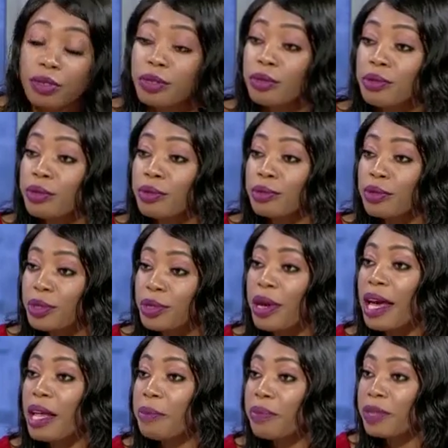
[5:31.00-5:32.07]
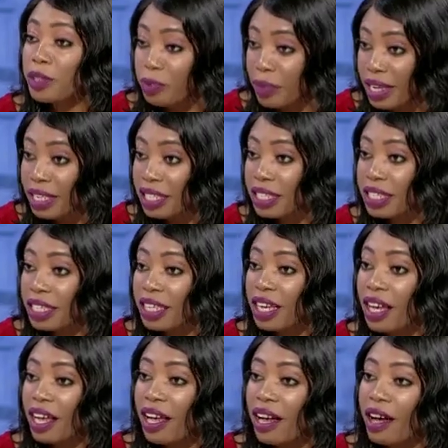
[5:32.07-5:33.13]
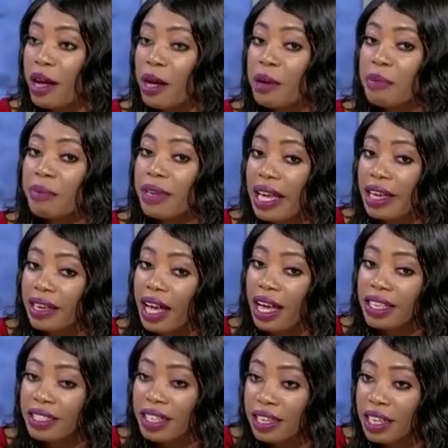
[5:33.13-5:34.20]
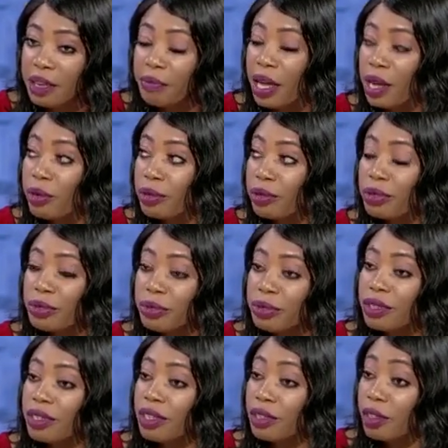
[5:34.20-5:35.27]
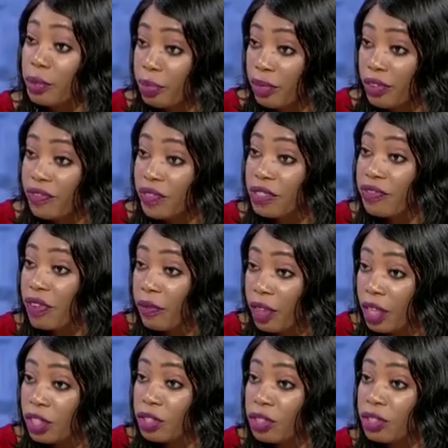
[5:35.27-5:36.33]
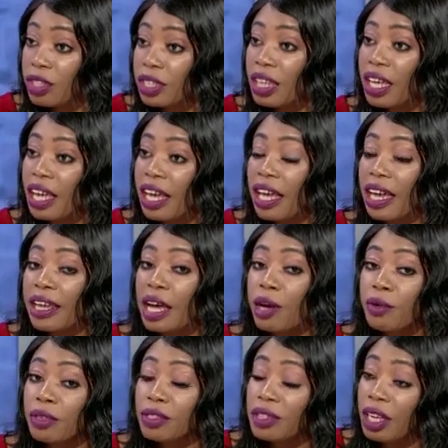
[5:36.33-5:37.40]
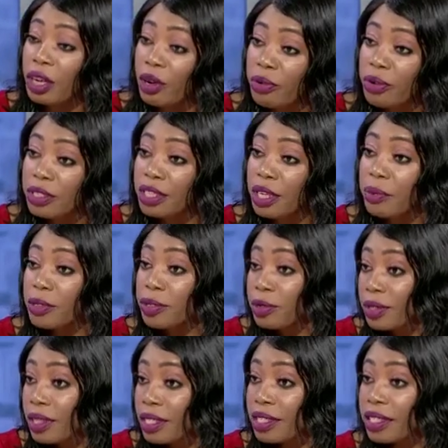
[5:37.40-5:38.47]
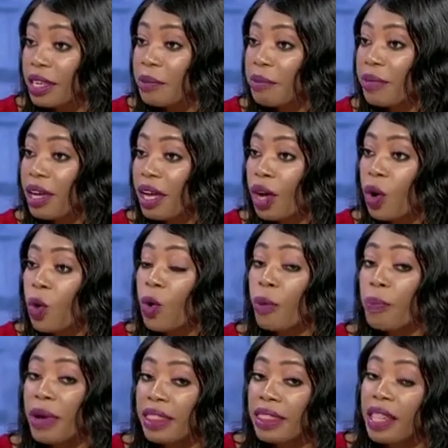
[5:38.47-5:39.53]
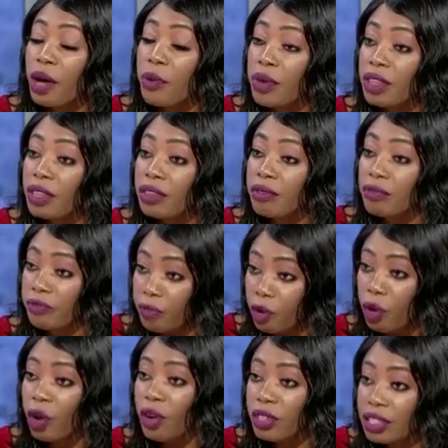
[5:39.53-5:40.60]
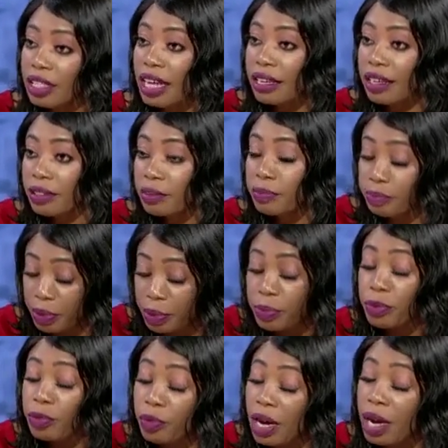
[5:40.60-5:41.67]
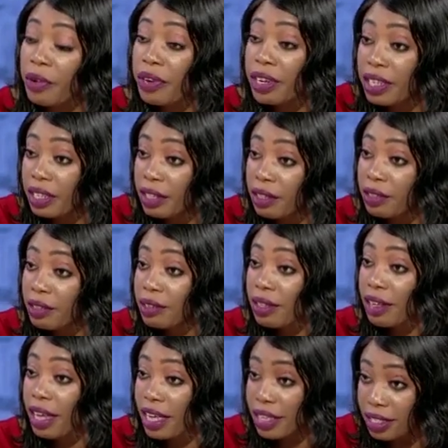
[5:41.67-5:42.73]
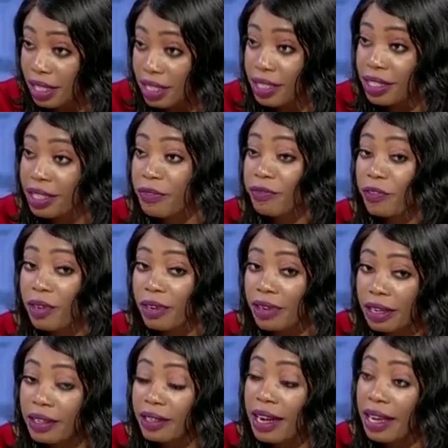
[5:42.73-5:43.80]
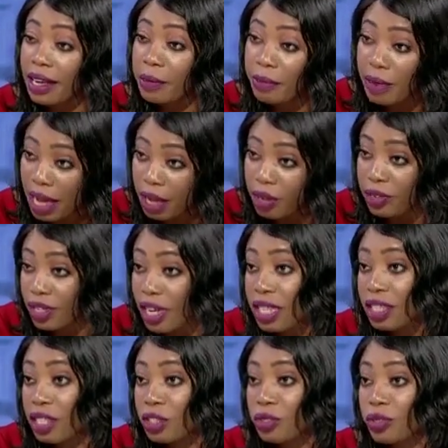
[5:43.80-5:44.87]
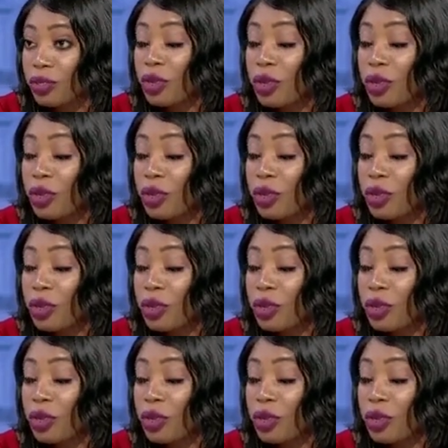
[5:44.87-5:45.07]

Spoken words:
to help humanity. Like I started my own through the non-profit foundation, and I also encourage them to do the same or partner with for us that are people who are already existing for like my organization.